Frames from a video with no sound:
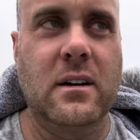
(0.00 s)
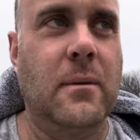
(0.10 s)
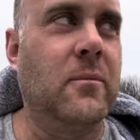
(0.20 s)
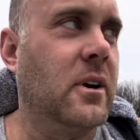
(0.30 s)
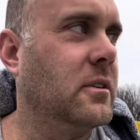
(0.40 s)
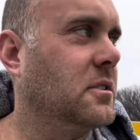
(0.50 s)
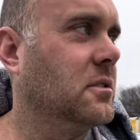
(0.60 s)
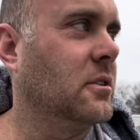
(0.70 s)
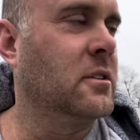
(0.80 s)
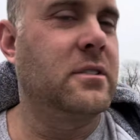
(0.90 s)
I'm wearing
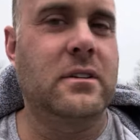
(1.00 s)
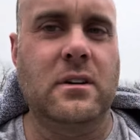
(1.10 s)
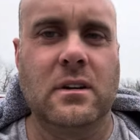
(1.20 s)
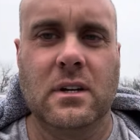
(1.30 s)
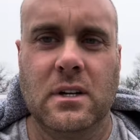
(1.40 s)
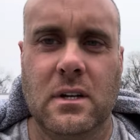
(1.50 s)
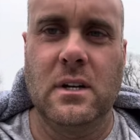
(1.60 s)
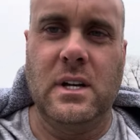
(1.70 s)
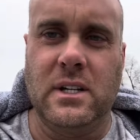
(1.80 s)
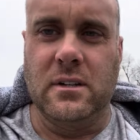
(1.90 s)
shorts and a
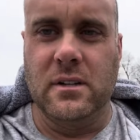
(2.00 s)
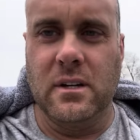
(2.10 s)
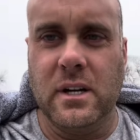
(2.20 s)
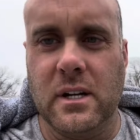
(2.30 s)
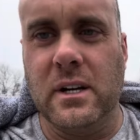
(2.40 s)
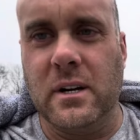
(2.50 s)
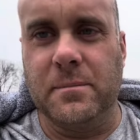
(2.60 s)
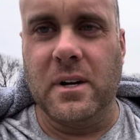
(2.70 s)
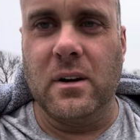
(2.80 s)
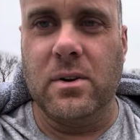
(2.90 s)
hoodie here,
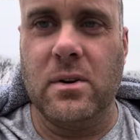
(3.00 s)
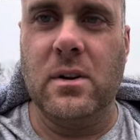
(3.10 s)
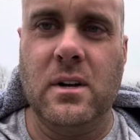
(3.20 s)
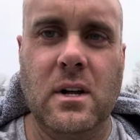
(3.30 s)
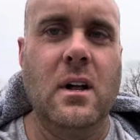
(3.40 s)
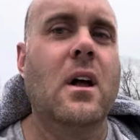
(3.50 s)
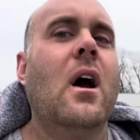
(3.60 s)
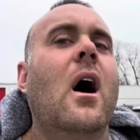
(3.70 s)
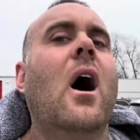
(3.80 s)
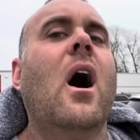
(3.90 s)
but
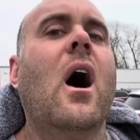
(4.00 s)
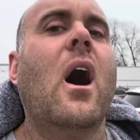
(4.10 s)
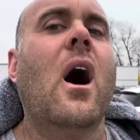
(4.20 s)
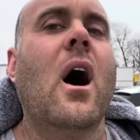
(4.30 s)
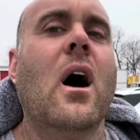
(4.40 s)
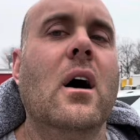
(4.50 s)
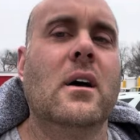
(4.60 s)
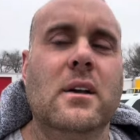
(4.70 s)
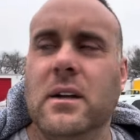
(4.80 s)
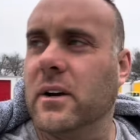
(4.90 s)
I
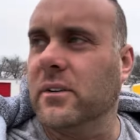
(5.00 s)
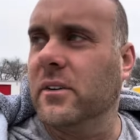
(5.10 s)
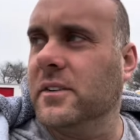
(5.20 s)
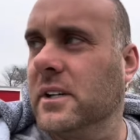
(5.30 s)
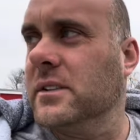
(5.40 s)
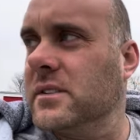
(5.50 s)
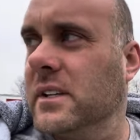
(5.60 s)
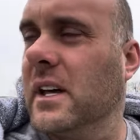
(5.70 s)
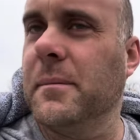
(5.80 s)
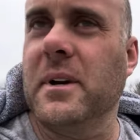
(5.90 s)
don't know if you can see
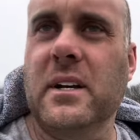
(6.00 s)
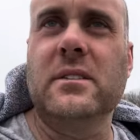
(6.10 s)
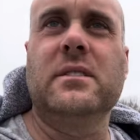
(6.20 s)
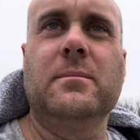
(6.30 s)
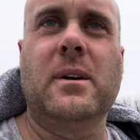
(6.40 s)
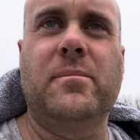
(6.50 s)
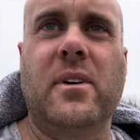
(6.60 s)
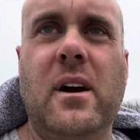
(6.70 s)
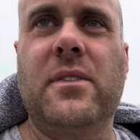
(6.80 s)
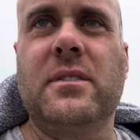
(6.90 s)
that, but I can see my
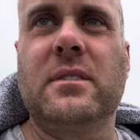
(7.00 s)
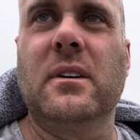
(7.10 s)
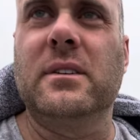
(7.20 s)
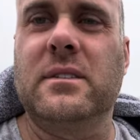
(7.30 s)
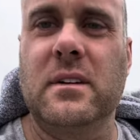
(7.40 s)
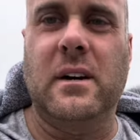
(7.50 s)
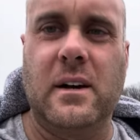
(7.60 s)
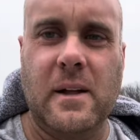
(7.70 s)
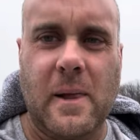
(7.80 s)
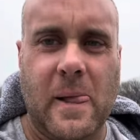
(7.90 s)
breath. So it's,
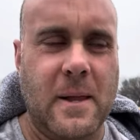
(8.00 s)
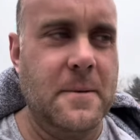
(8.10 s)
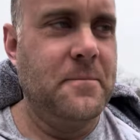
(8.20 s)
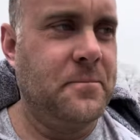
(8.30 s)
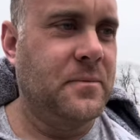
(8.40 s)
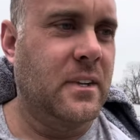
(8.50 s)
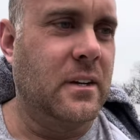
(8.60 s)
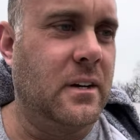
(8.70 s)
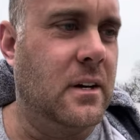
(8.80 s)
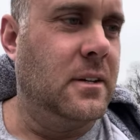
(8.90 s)
you
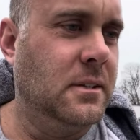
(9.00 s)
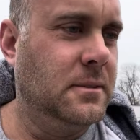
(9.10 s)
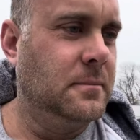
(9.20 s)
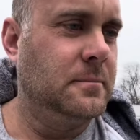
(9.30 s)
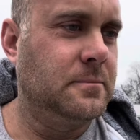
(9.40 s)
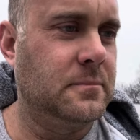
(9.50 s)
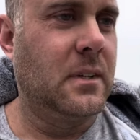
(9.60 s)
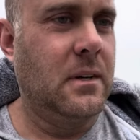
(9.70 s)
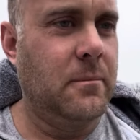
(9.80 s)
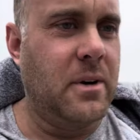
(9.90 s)
know,
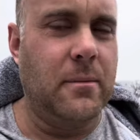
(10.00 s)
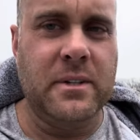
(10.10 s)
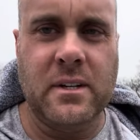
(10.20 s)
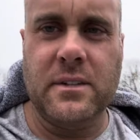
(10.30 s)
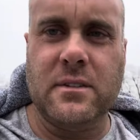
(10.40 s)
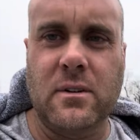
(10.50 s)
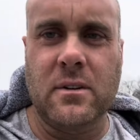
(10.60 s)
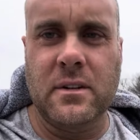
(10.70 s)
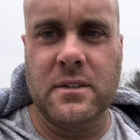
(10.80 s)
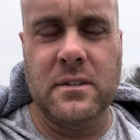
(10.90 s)
probably not as cold
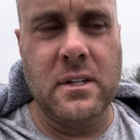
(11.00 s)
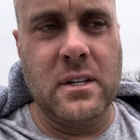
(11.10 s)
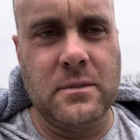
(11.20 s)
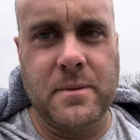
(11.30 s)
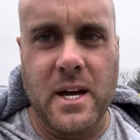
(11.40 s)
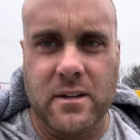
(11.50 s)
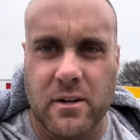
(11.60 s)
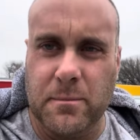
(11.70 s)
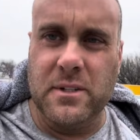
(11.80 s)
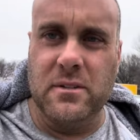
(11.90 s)
as it is back
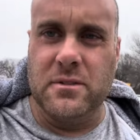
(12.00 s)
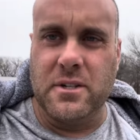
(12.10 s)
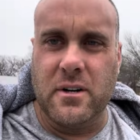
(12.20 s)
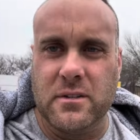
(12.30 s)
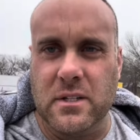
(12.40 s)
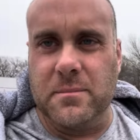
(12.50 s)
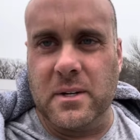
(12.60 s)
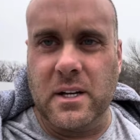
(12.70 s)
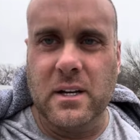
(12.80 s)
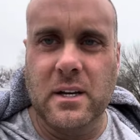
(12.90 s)
home in New Jersey,
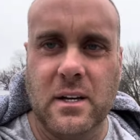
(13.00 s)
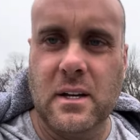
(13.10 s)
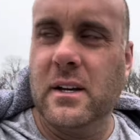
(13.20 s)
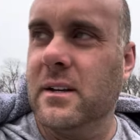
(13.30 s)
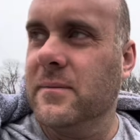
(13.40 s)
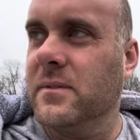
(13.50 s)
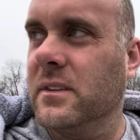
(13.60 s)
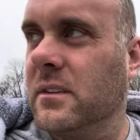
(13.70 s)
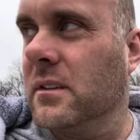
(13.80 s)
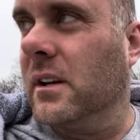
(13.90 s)
but
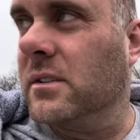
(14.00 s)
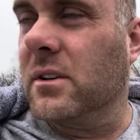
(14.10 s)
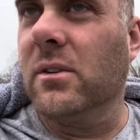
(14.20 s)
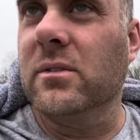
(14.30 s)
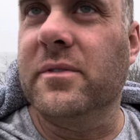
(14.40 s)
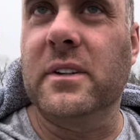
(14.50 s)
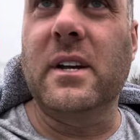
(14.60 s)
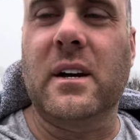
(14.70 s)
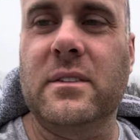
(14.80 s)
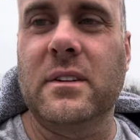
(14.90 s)
it's cold for
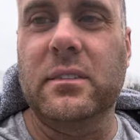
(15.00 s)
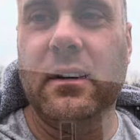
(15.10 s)
Texas.